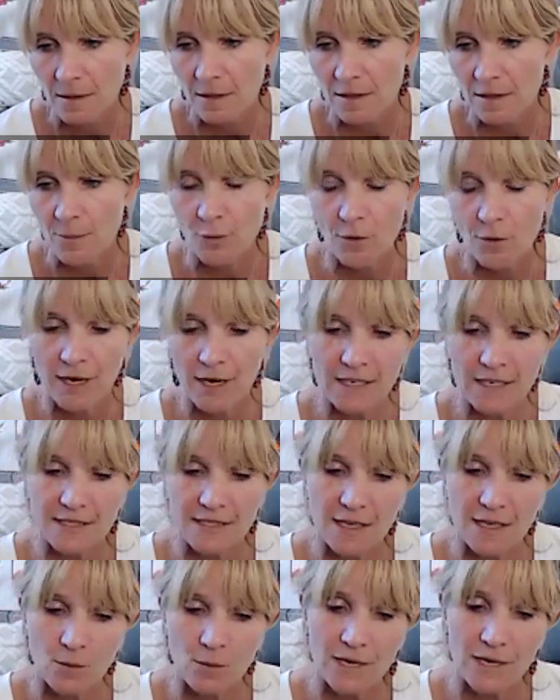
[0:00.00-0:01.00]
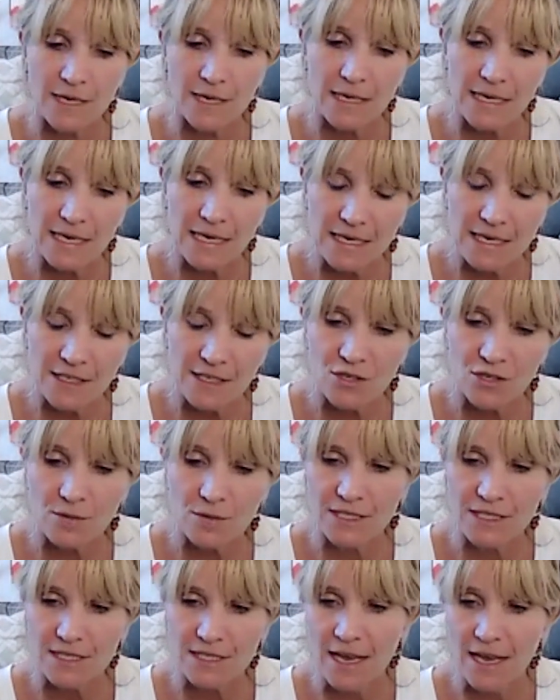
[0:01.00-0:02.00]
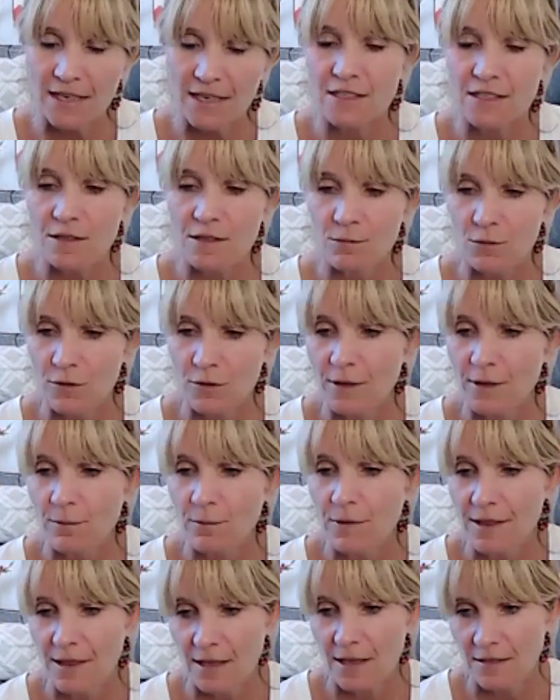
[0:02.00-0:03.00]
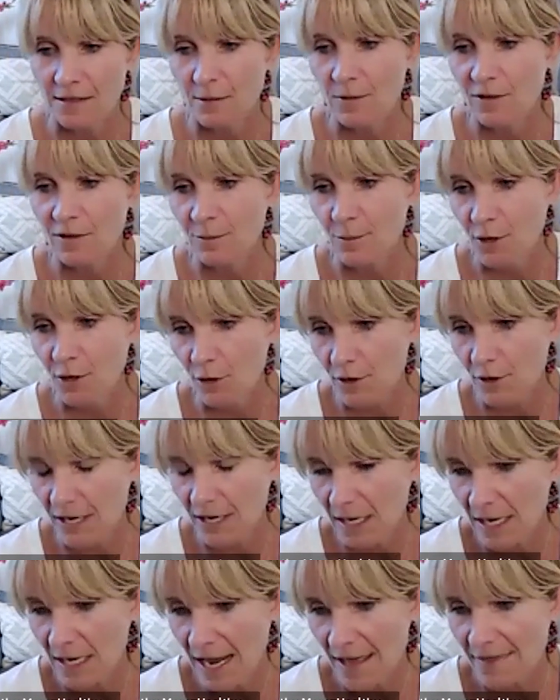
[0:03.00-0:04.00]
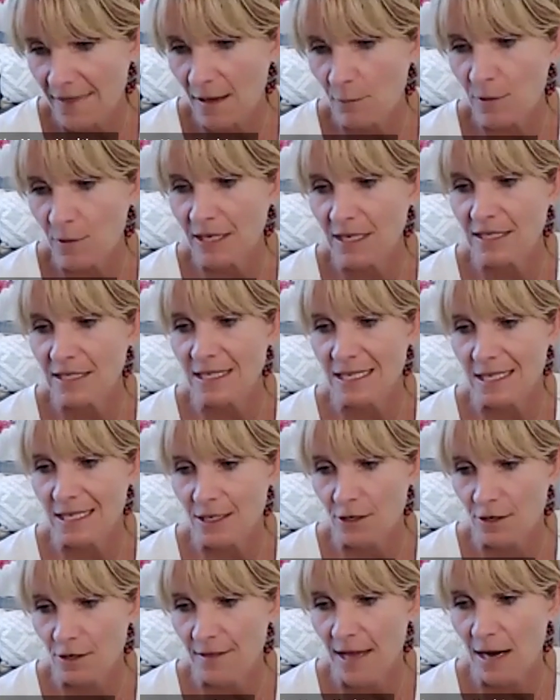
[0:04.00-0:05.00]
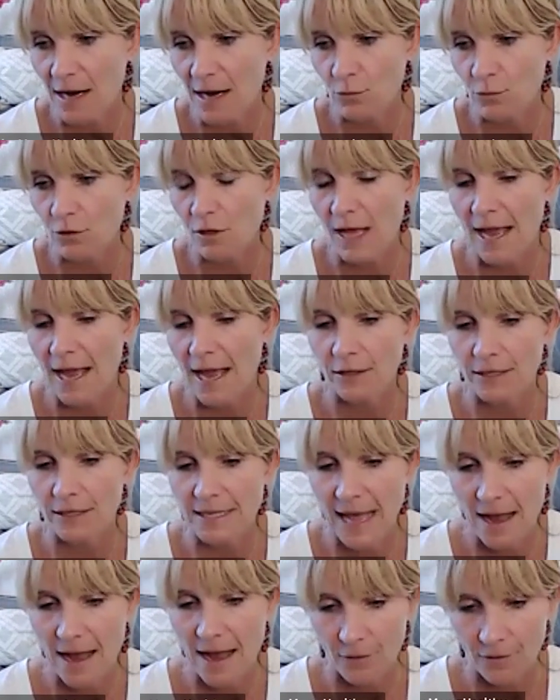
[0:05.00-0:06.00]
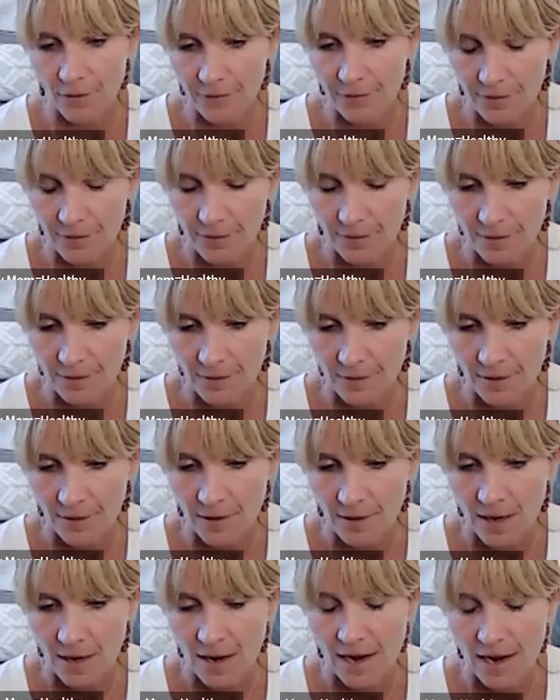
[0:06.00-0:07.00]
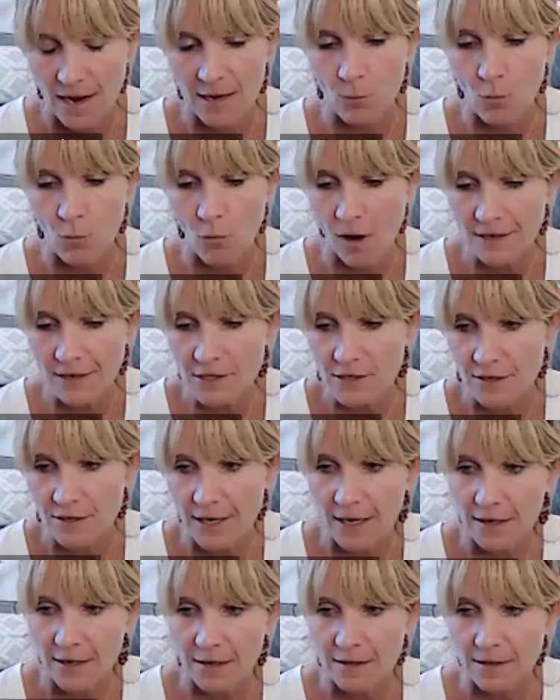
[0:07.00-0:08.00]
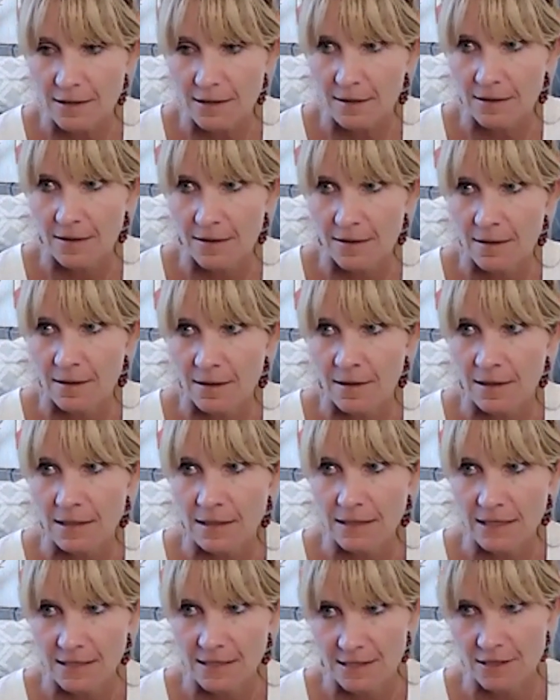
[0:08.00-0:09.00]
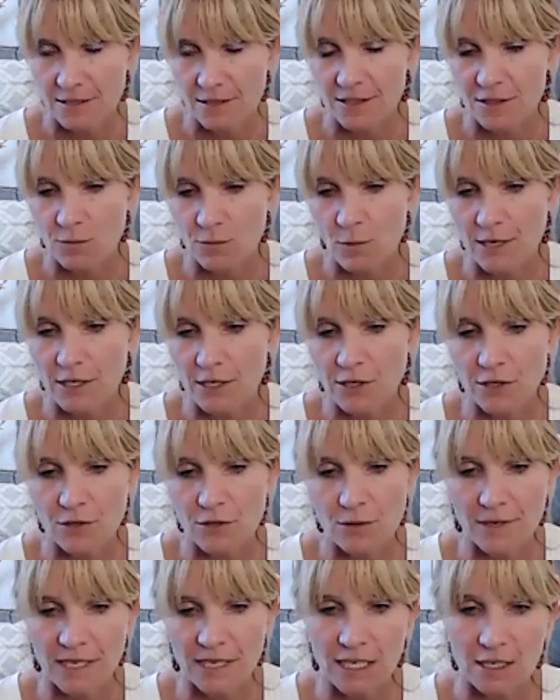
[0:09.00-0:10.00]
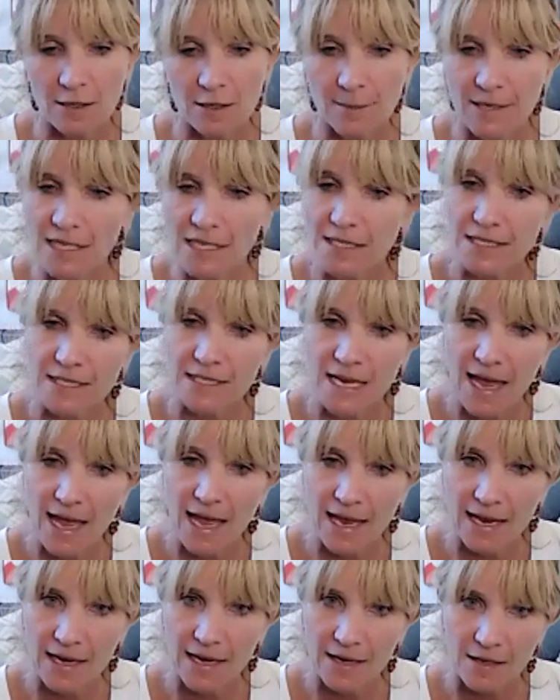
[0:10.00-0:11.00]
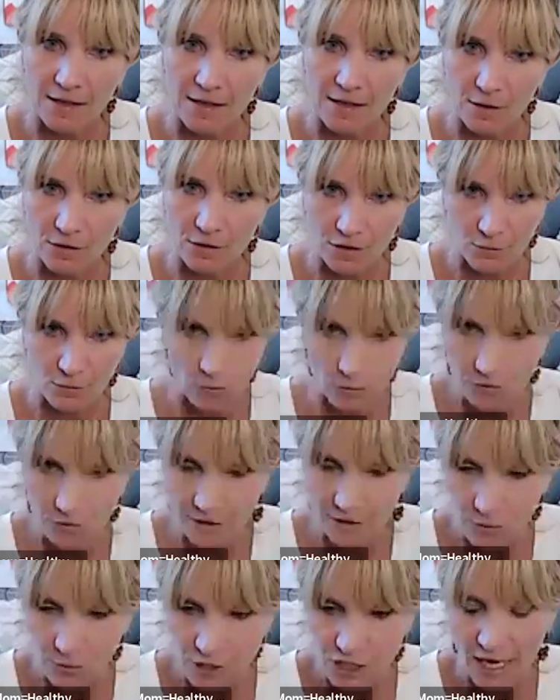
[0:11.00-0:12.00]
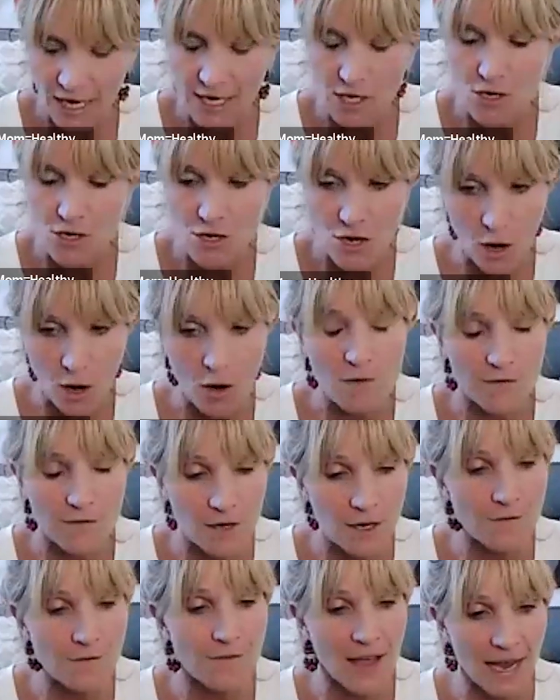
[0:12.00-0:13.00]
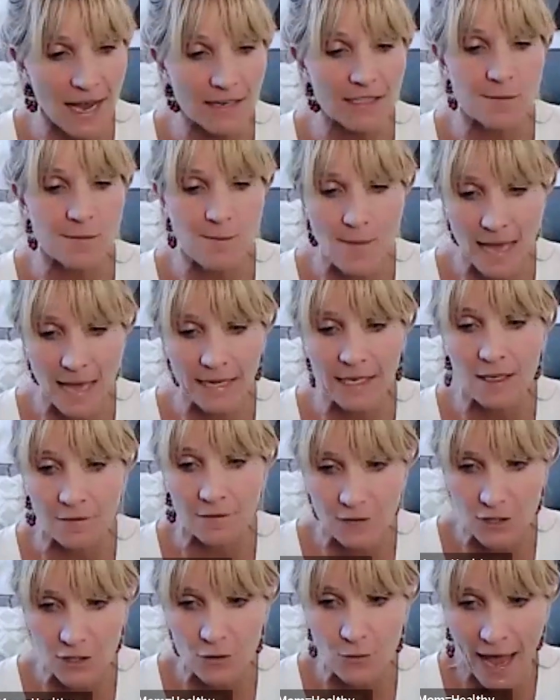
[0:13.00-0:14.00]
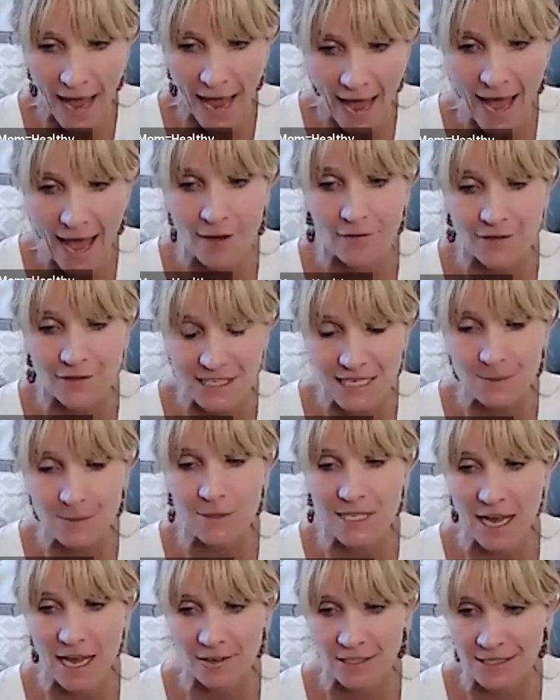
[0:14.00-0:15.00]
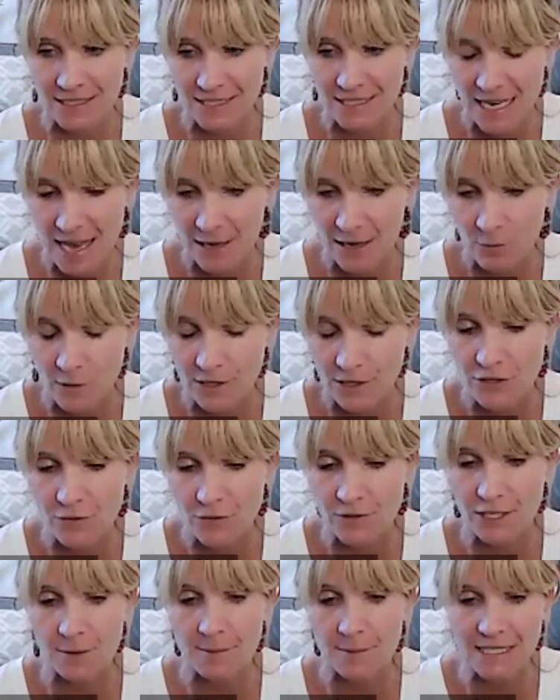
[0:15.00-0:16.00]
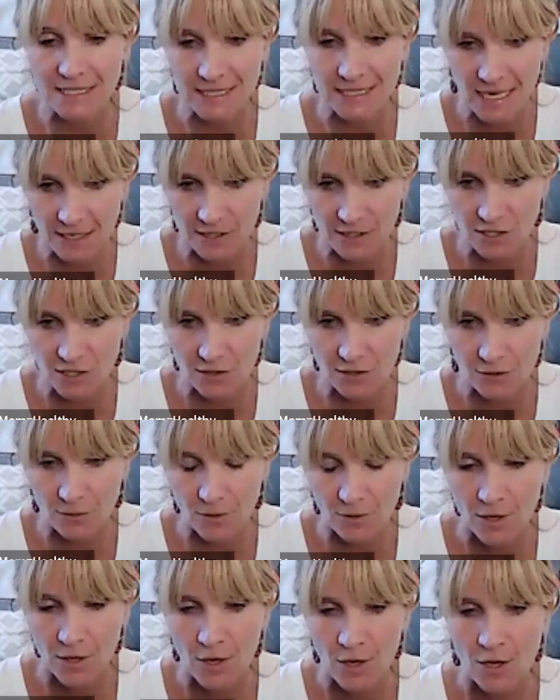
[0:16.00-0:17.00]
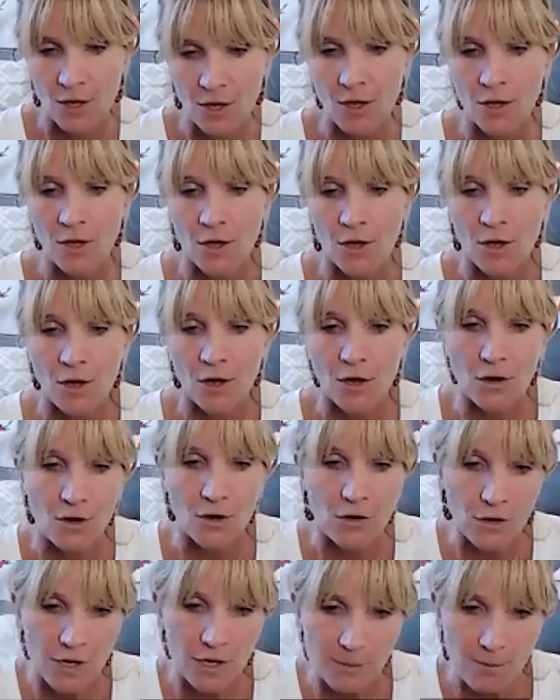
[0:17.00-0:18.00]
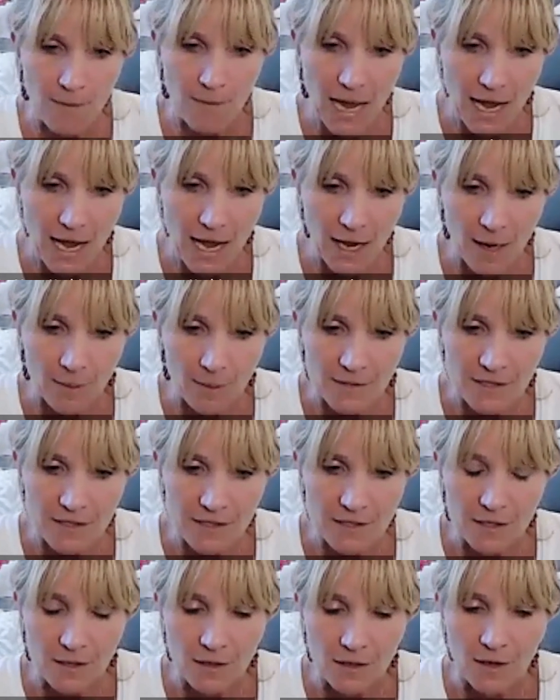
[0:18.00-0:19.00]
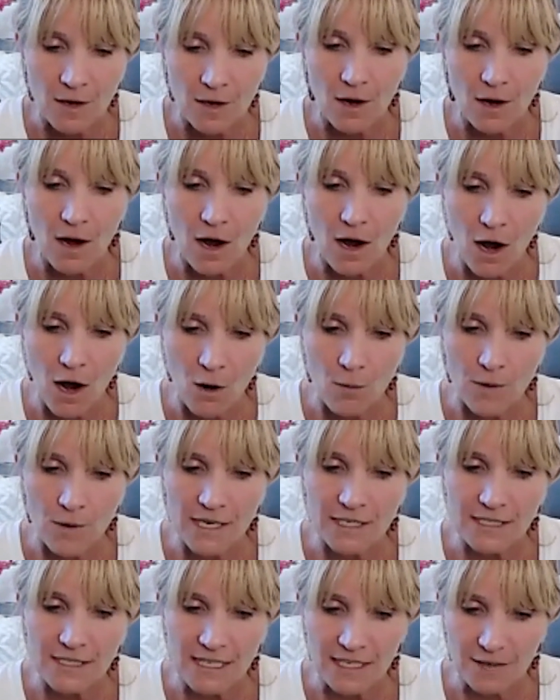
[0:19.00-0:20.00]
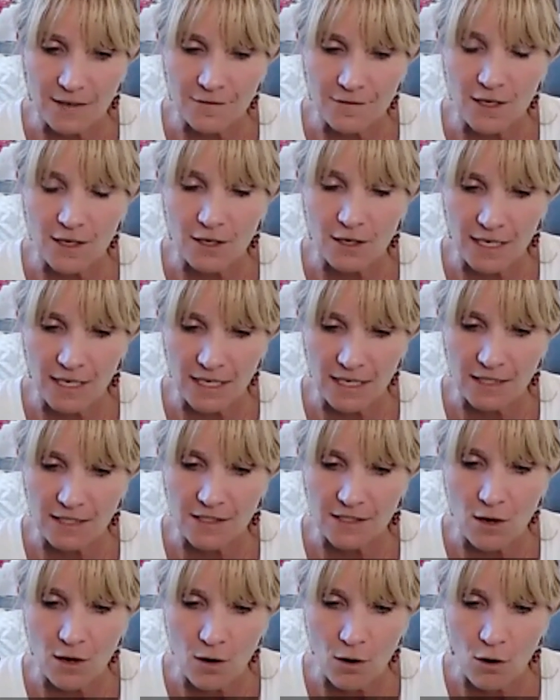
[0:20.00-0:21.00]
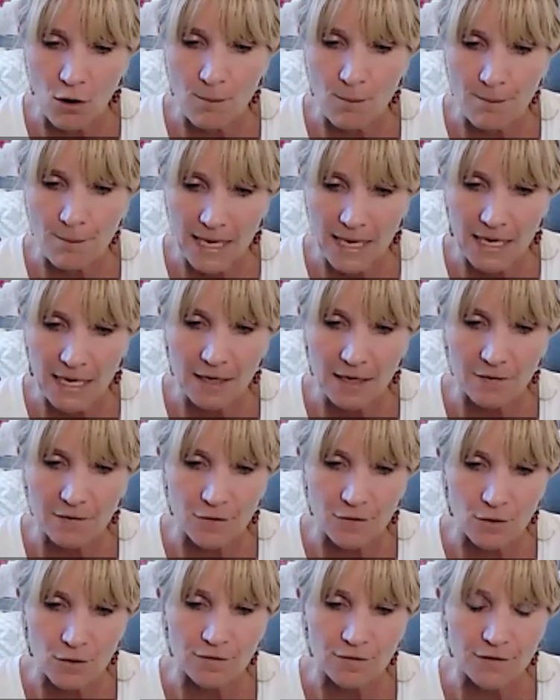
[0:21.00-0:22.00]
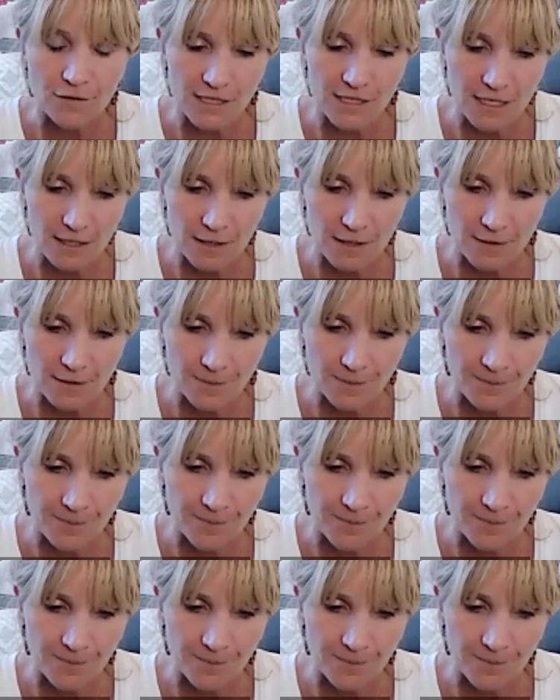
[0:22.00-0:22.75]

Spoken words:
The point is that we need to assess the rule that we think that we've broken, and then we need to hear that rule out loud. I am wondering, listeners, when you hear me say those rules, which I know for a fact many of you have deep down inside, when you hear me say to you, good moms always give their kids homemade food for dinner.